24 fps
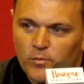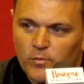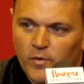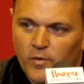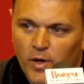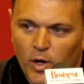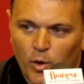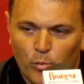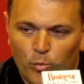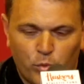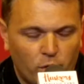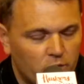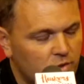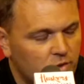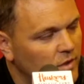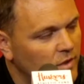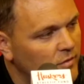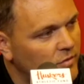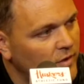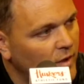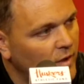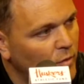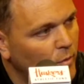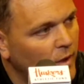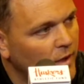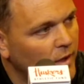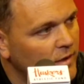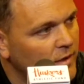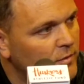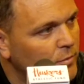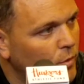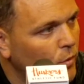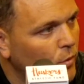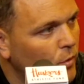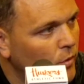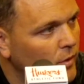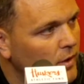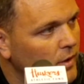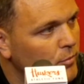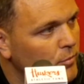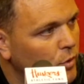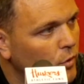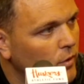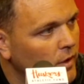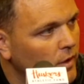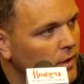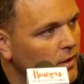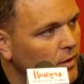very appreciative for everybody that's poured
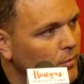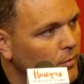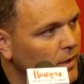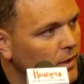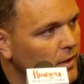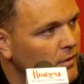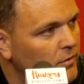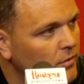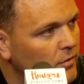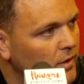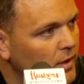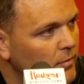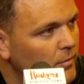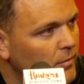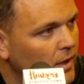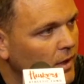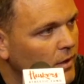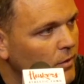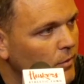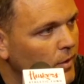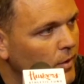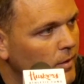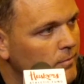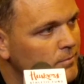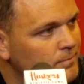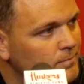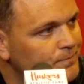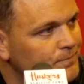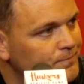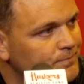into me throughout my career.